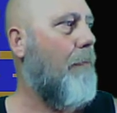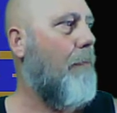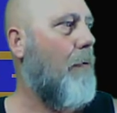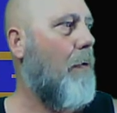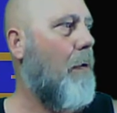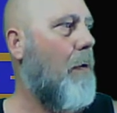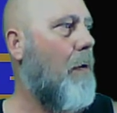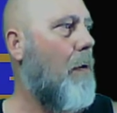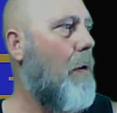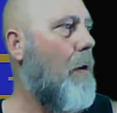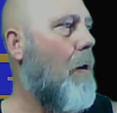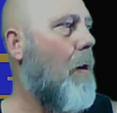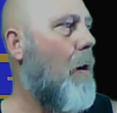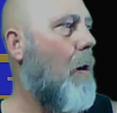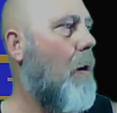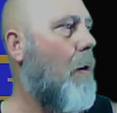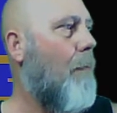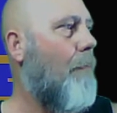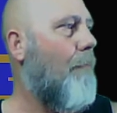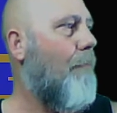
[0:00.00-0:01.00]
for
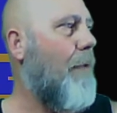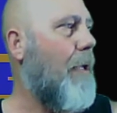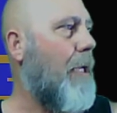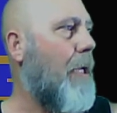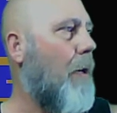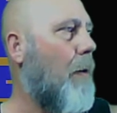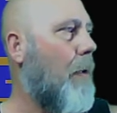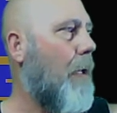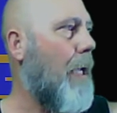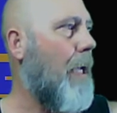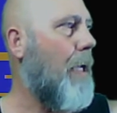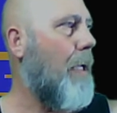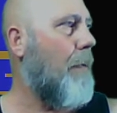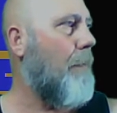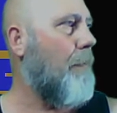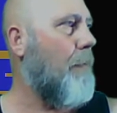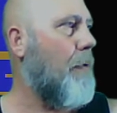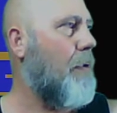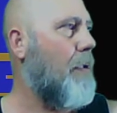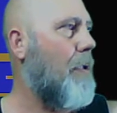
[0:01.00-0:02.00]
home video
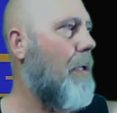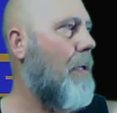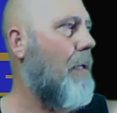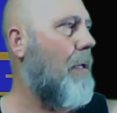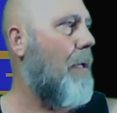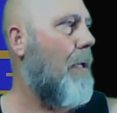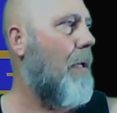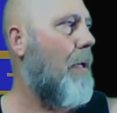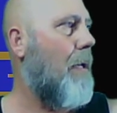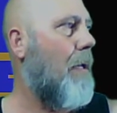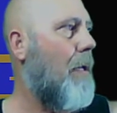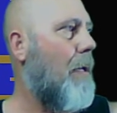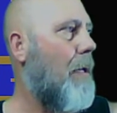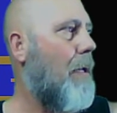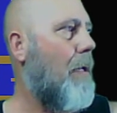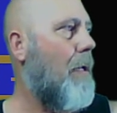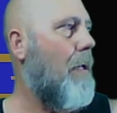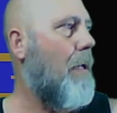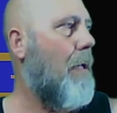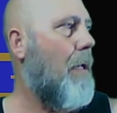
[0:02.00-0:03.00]
games.
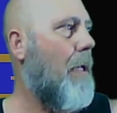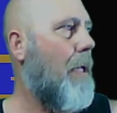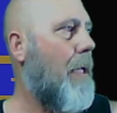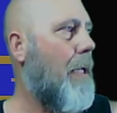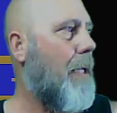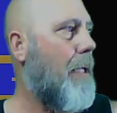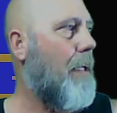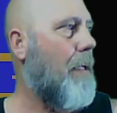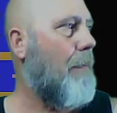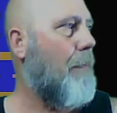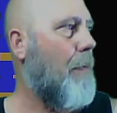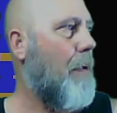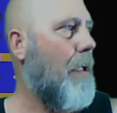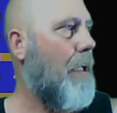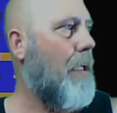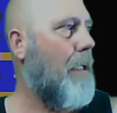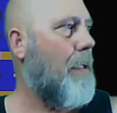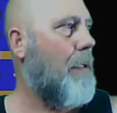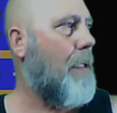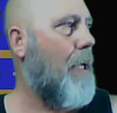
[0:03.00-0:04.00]
And I'm
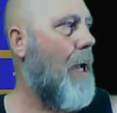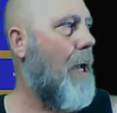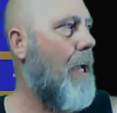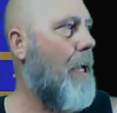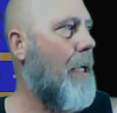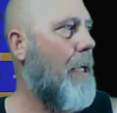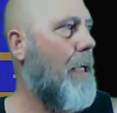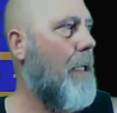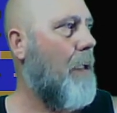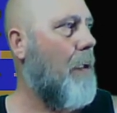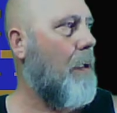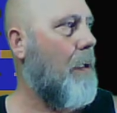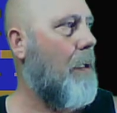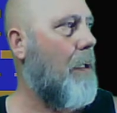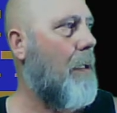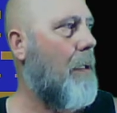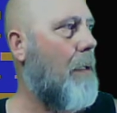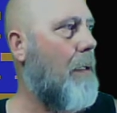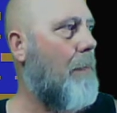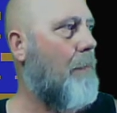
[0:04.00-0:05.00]
gonna die
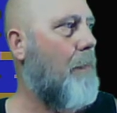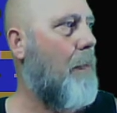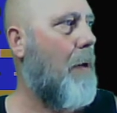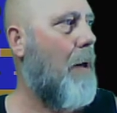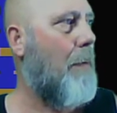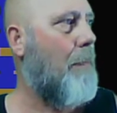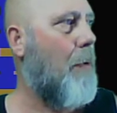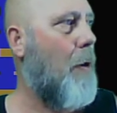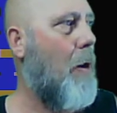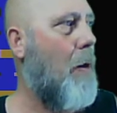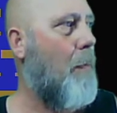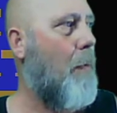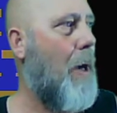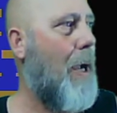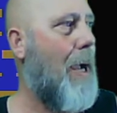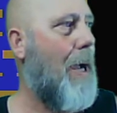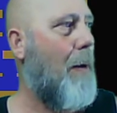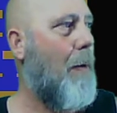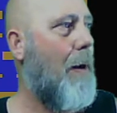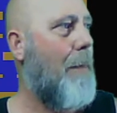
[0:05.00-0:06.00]
here. Oh
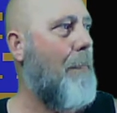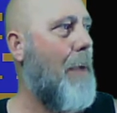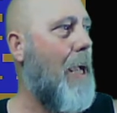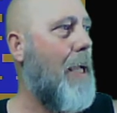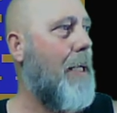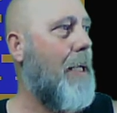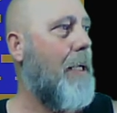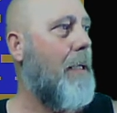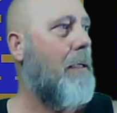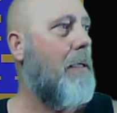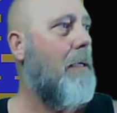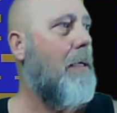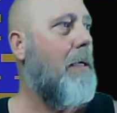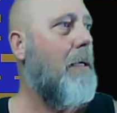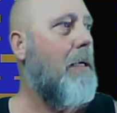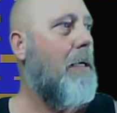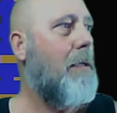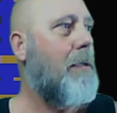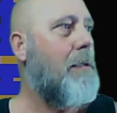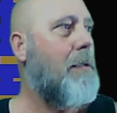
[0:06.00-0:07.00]
wow, I made it!
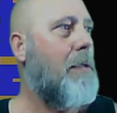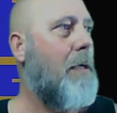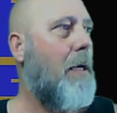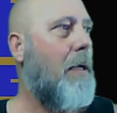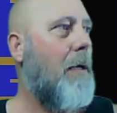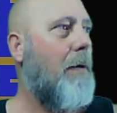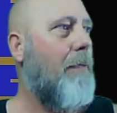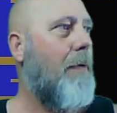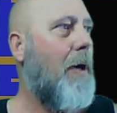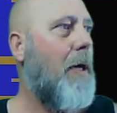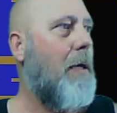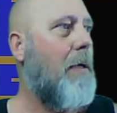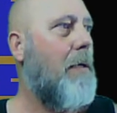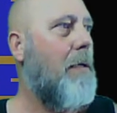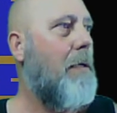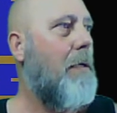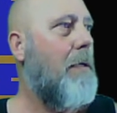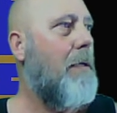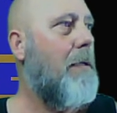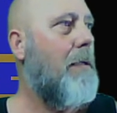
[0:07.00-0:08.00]
Son of a,
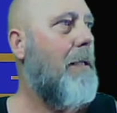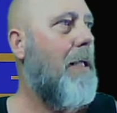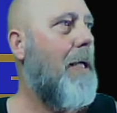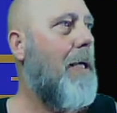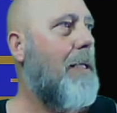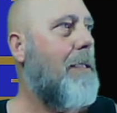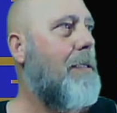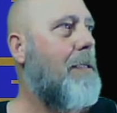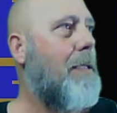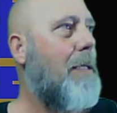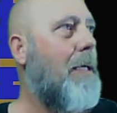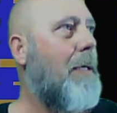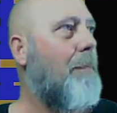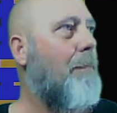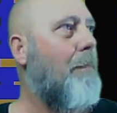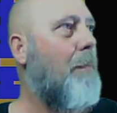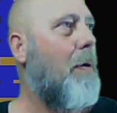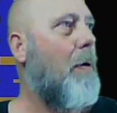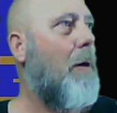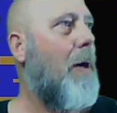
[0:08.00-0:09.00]
that's
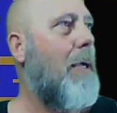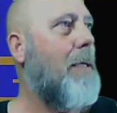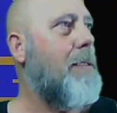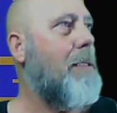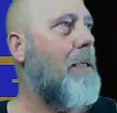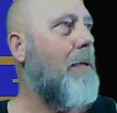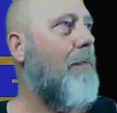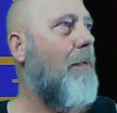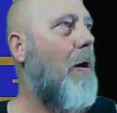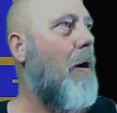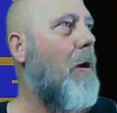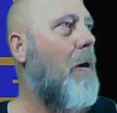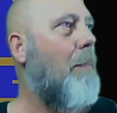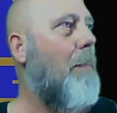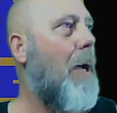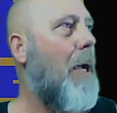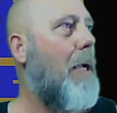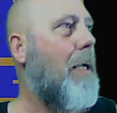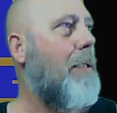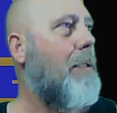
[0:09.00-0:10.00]
impressive all
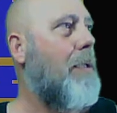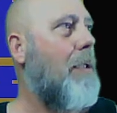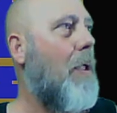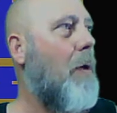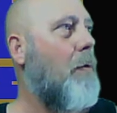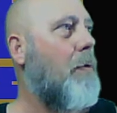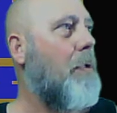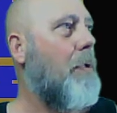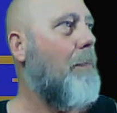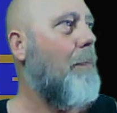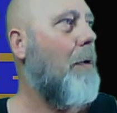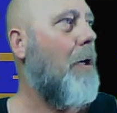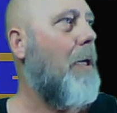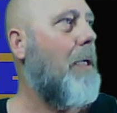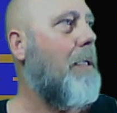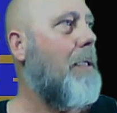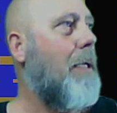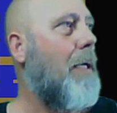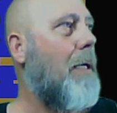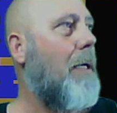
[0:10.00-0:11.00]
by its lonesome
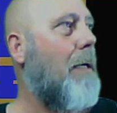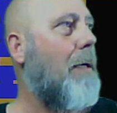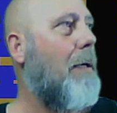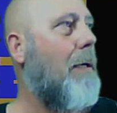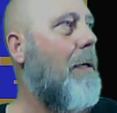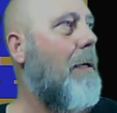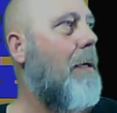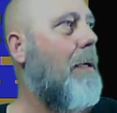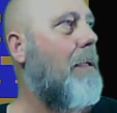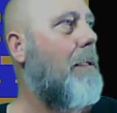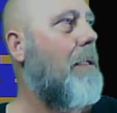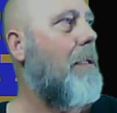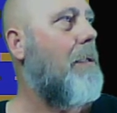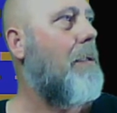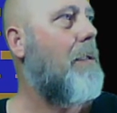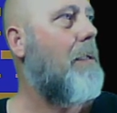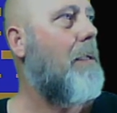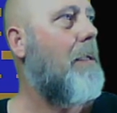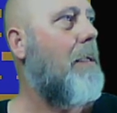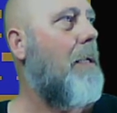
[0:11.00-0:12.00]
right there. I
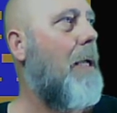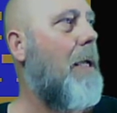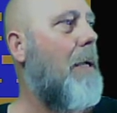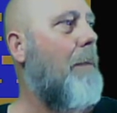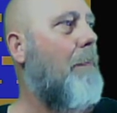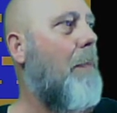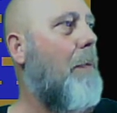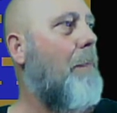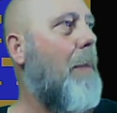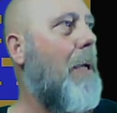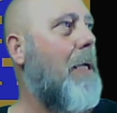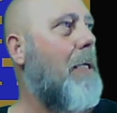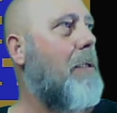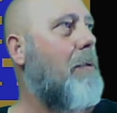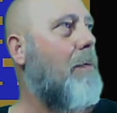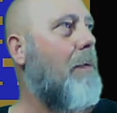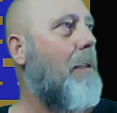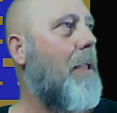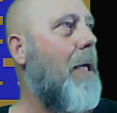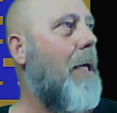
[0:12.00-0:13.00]
just am
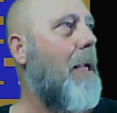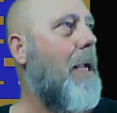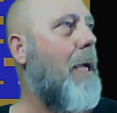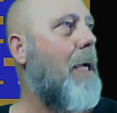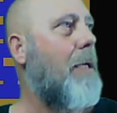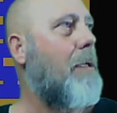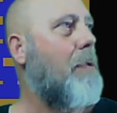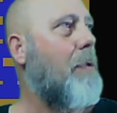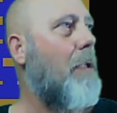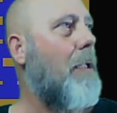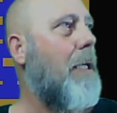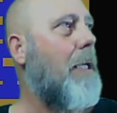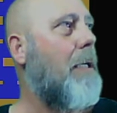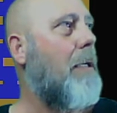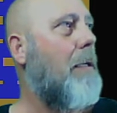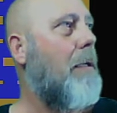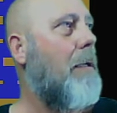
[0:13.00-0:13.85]
amazed with that, actually.